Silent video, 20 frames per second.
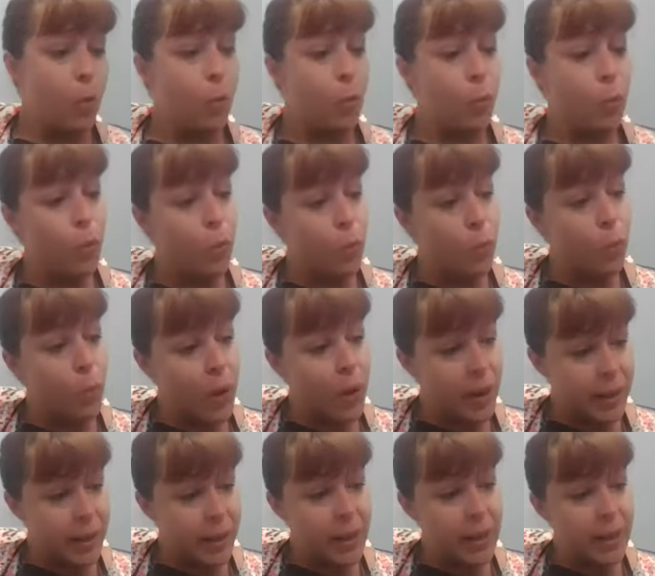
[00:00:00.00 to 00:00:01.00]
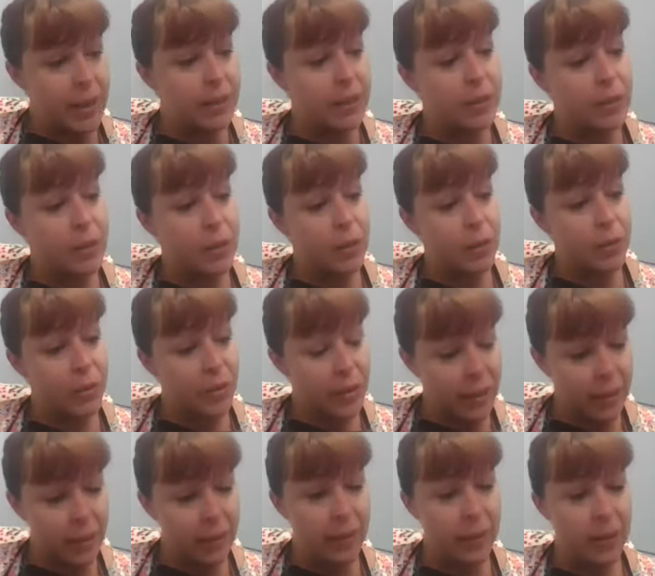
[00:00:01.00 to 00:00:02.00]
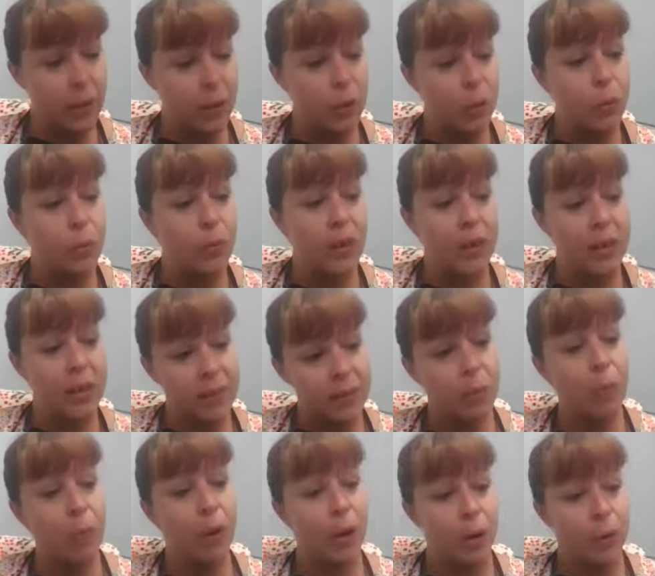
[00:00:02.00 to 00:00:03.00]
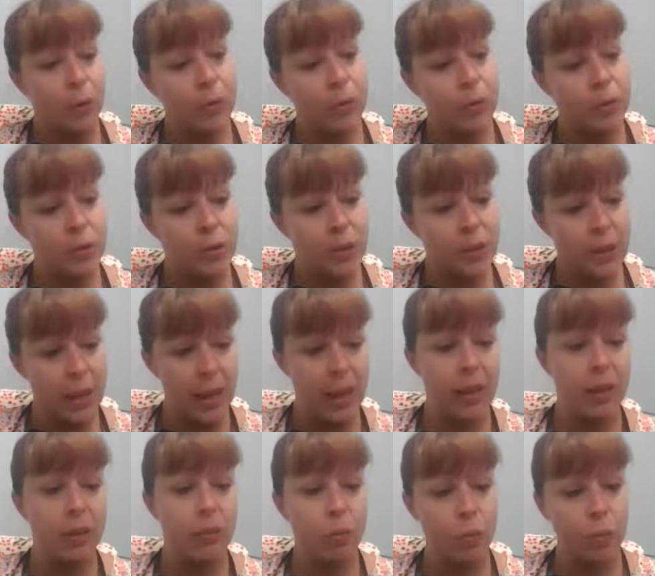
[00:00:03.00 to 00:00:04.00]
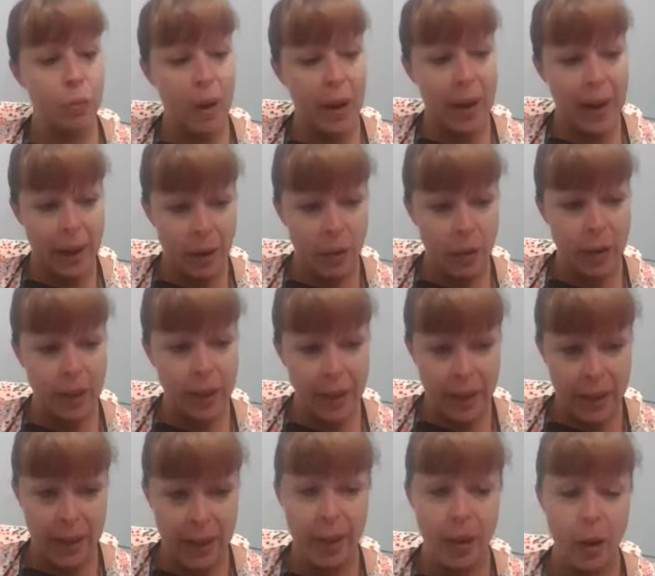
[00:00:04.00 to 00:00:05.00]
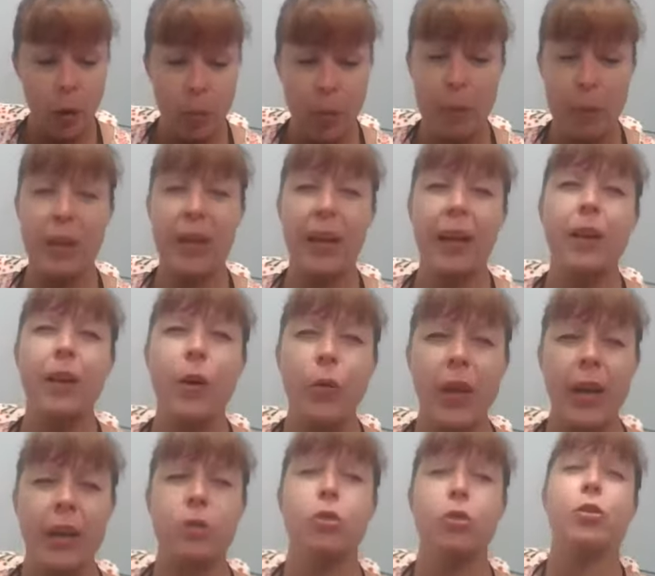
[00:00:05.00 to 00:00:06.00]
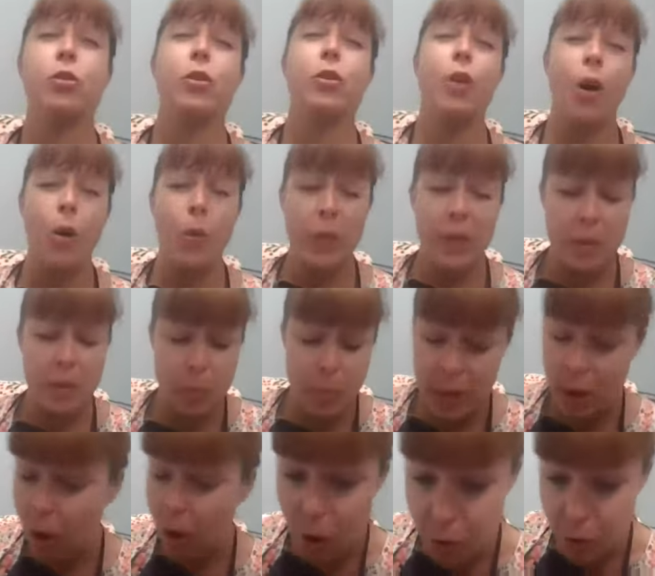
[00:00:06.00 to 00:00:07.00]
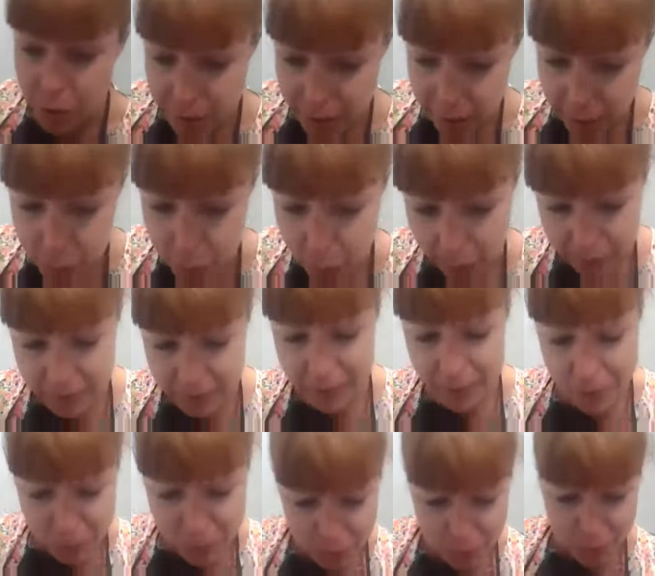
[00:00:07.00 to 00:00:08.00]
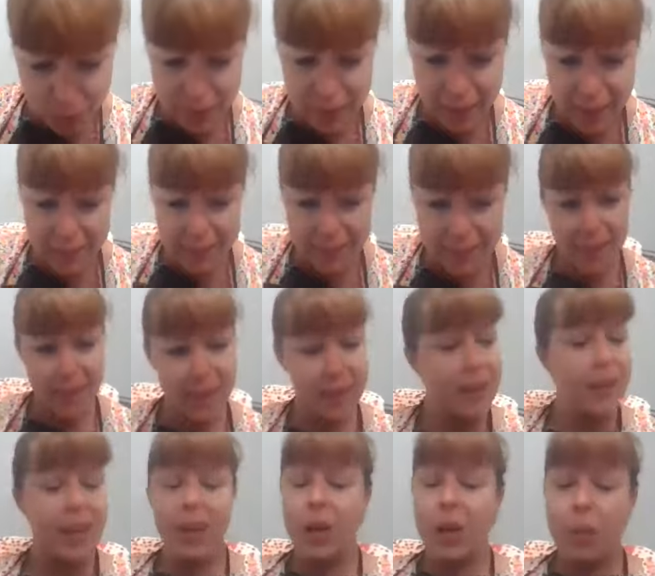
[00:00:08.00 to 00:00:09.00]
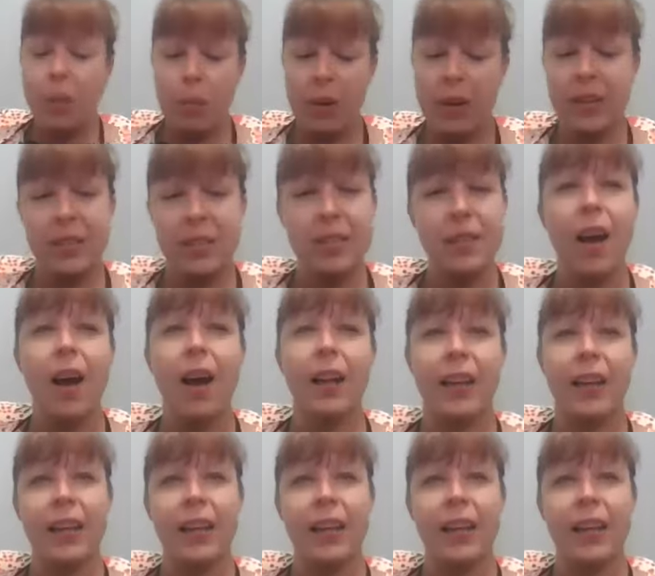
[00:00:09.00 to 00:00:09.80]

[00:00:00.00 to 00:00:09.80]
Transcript: What is the thing that you need the most, and how can I help? I mean, I know that should always be, all sales process should be like that, but it's not.